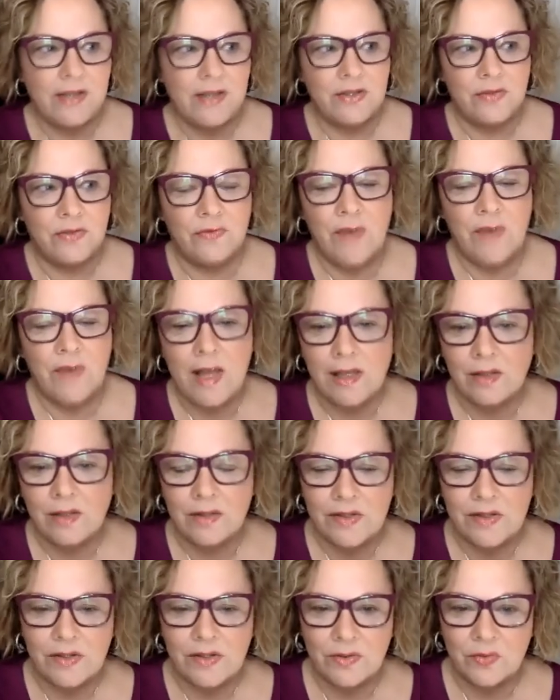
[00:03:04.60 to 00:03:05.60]
to follow a
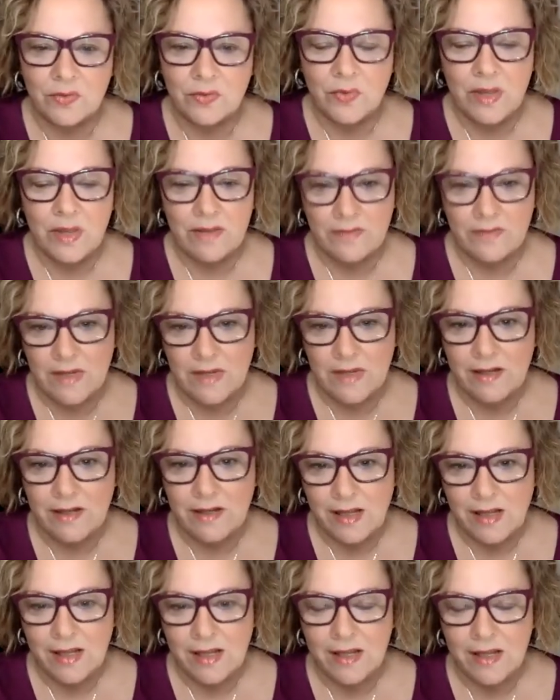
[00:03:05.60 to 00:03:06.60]
certain way of
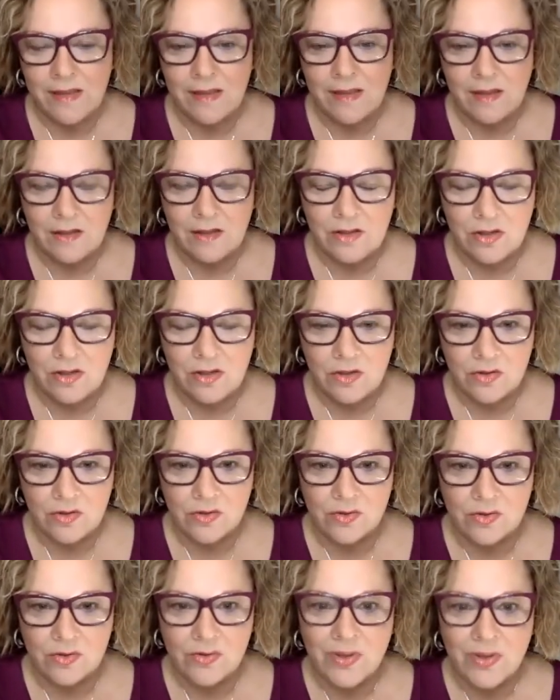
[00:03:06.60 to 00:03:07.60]
eating and then
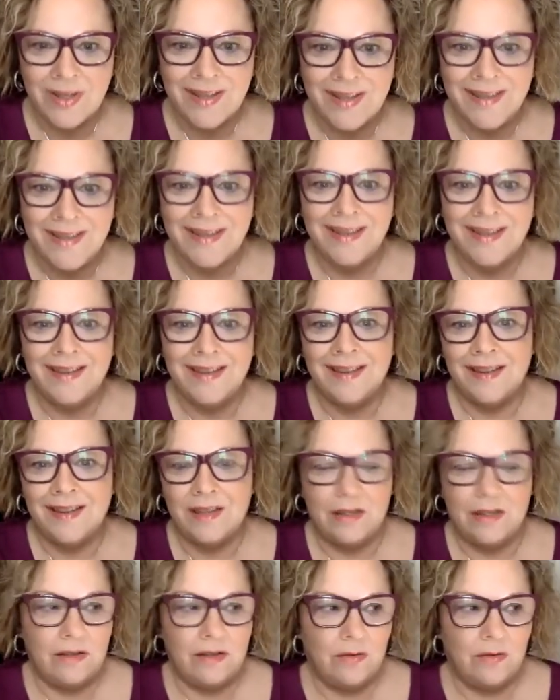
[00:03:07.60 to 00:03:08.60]
you
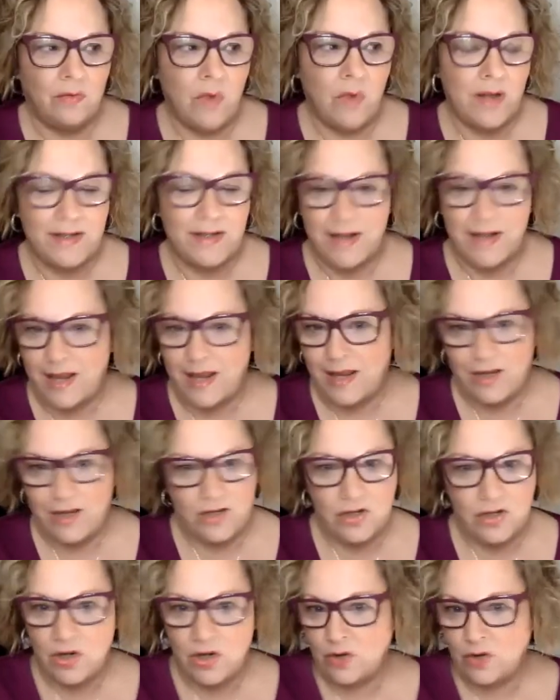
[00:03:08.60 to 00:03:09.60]
one day,
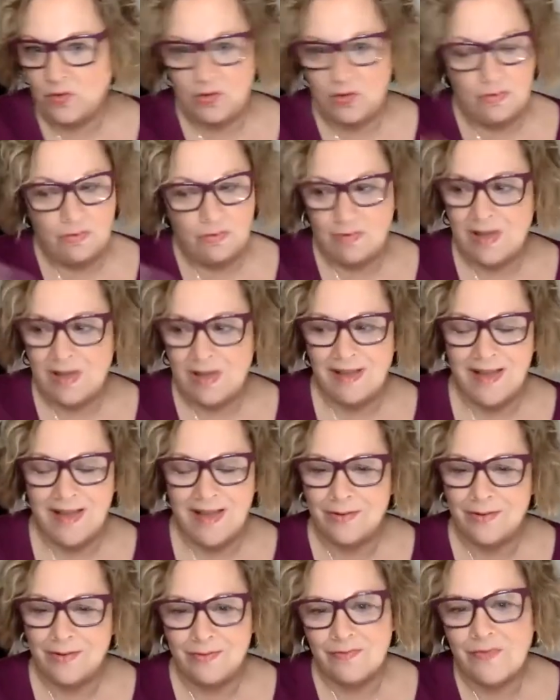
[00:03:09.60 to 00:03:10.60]
well, I
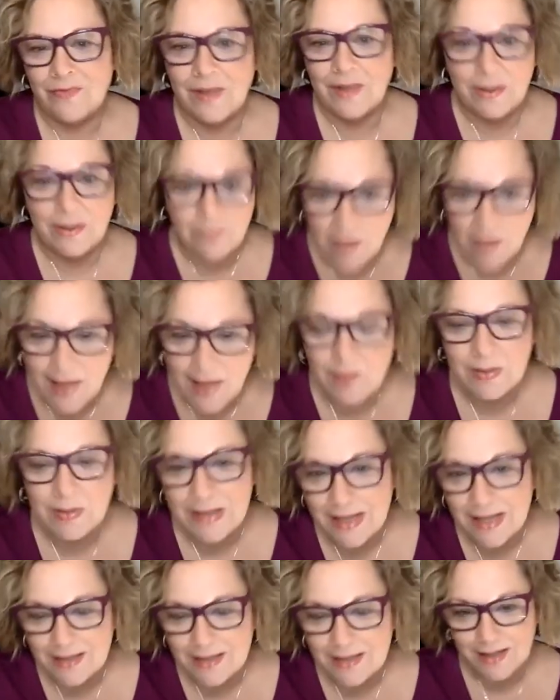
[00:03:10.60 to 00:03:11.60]
don't feel like following
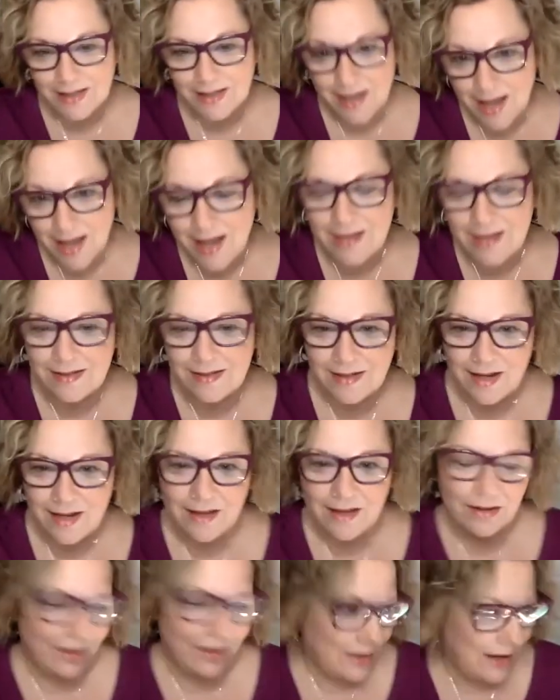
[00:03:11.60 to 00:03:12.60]
that today,
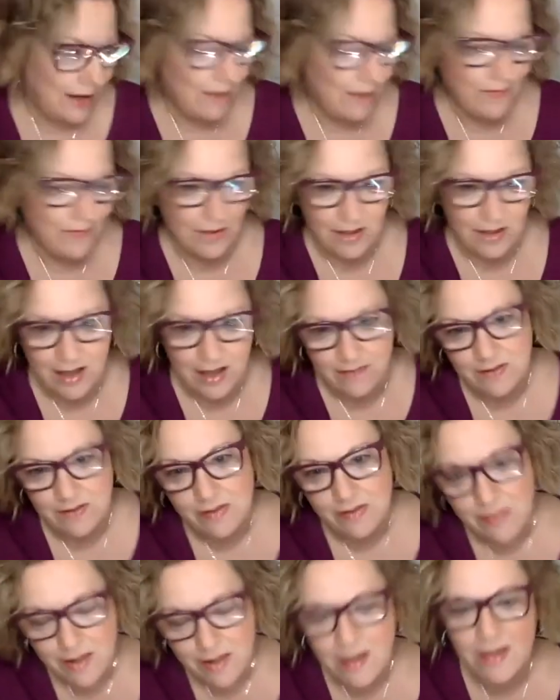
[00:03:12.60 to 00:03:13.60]
I feel like having
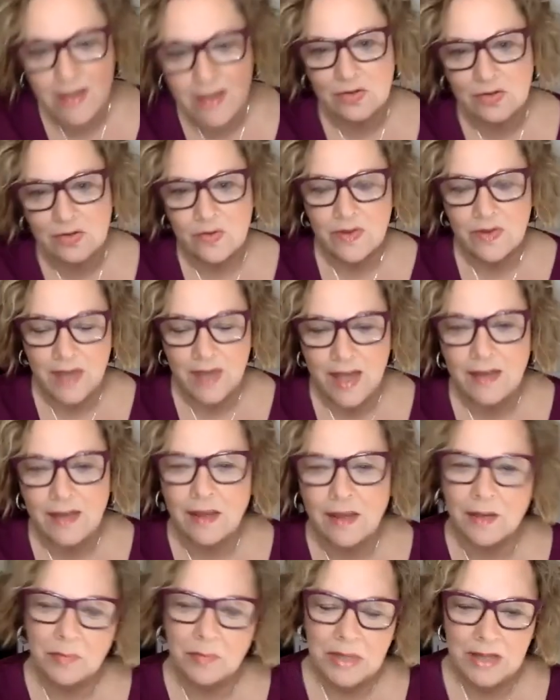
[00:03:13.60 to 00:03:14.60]
this or that,
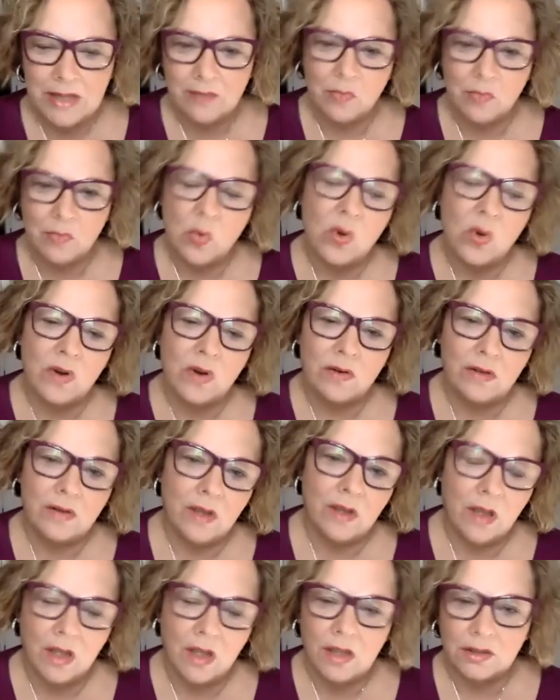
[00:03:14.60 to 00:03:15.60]
like being more
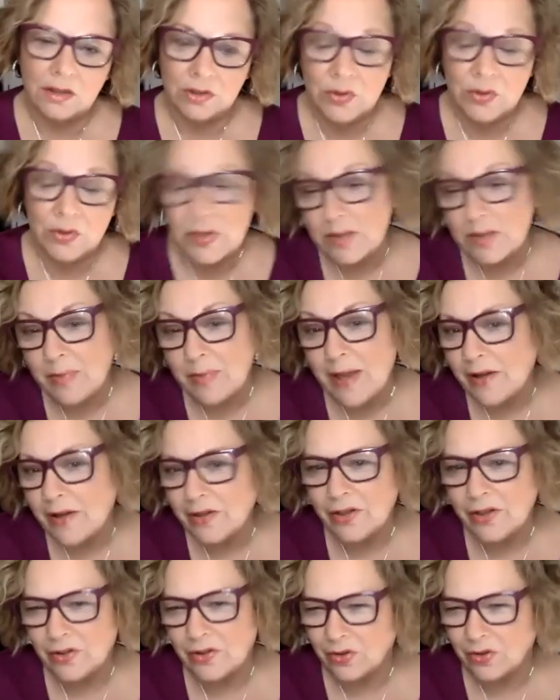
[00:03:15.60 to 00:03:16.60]
loose about
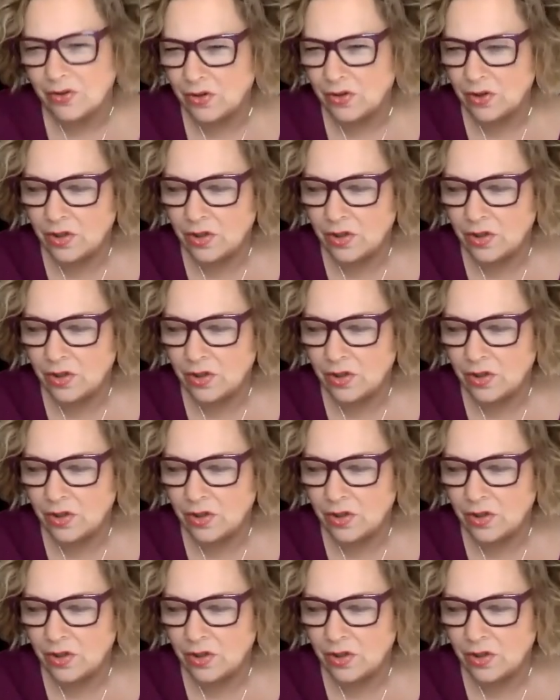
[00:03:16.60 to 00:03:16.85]
it or